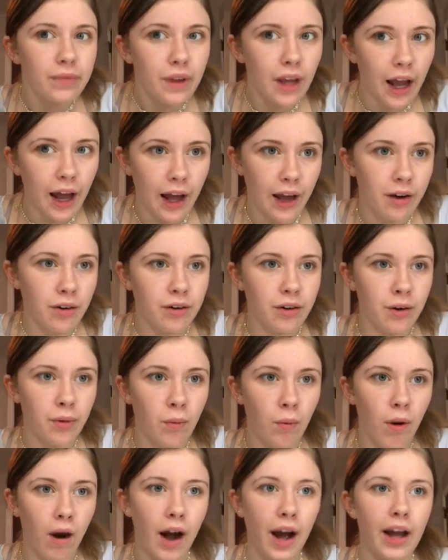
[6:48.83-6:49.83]
I don't know
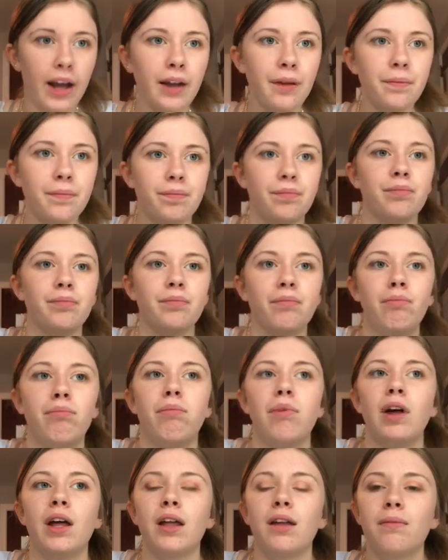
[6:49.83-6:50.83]
why,
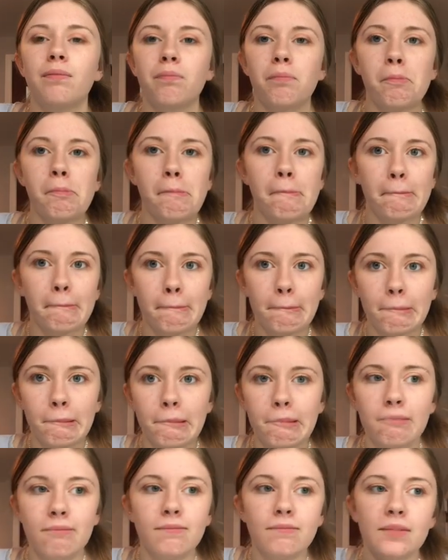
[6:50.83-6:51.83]
but
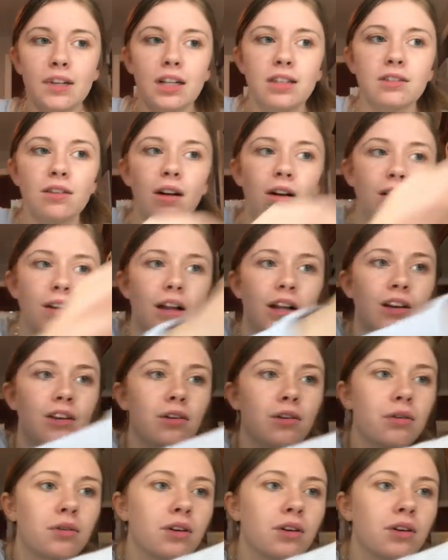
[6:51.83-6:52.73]
that's all I do.